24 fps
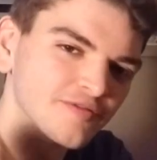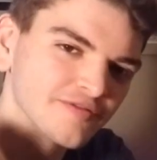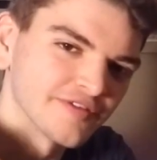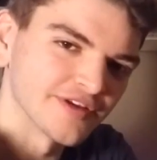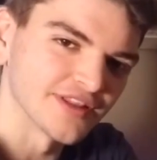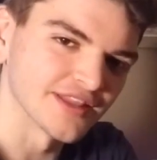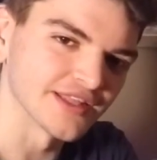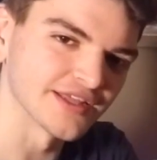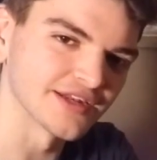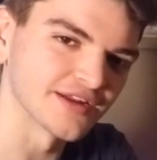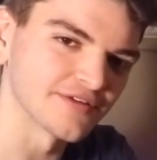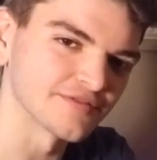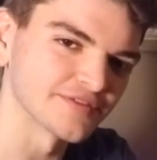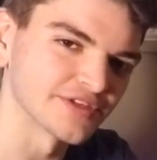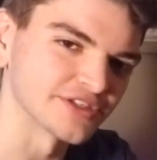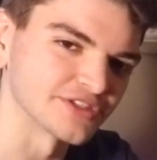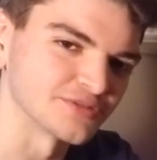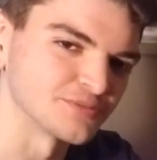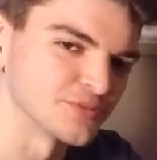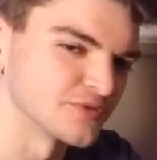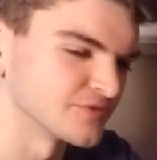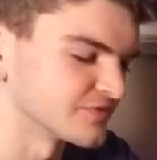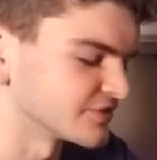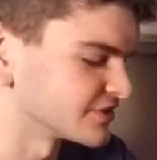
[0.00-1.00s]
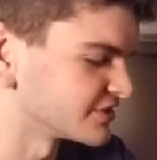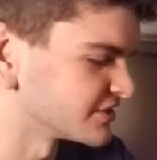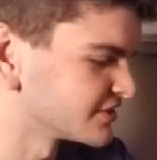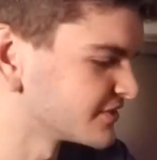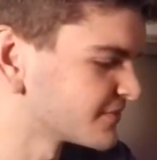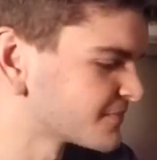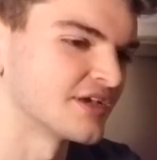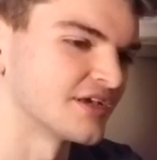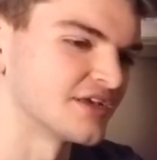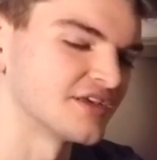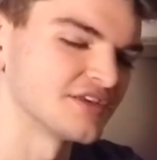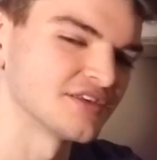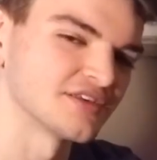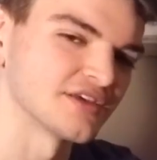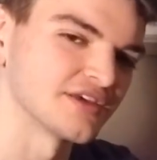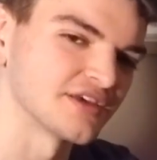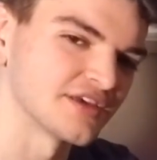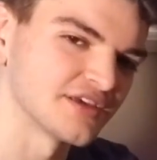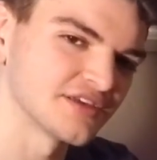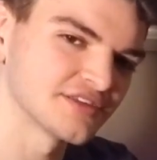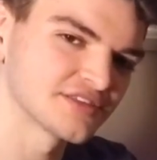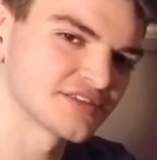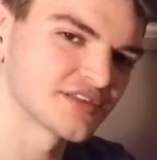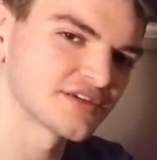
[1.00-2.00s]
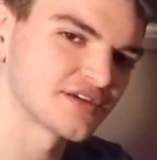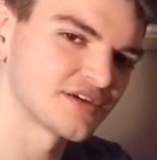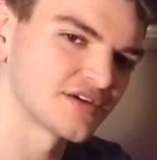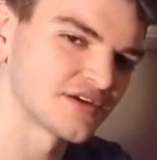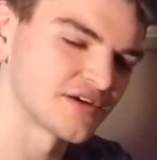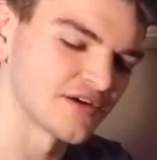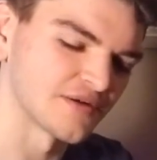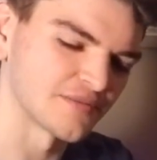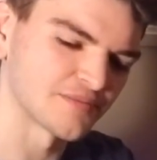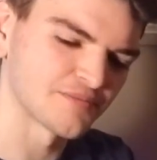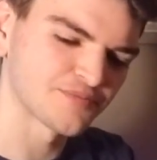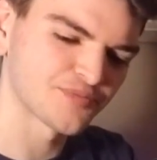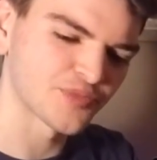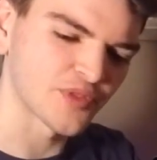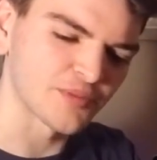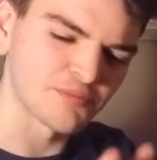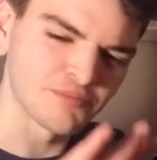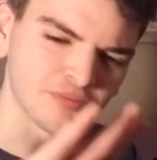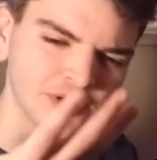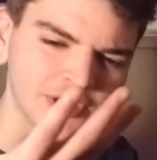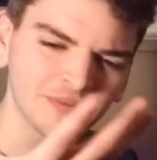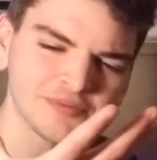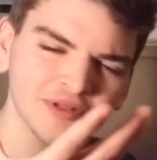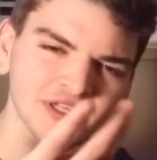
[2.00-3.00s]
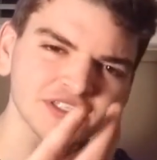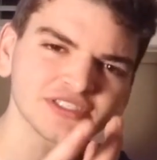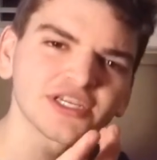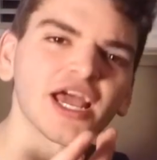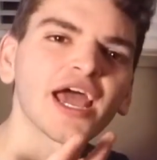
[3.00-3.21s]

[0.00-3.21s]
villain of this movie. He's a purplish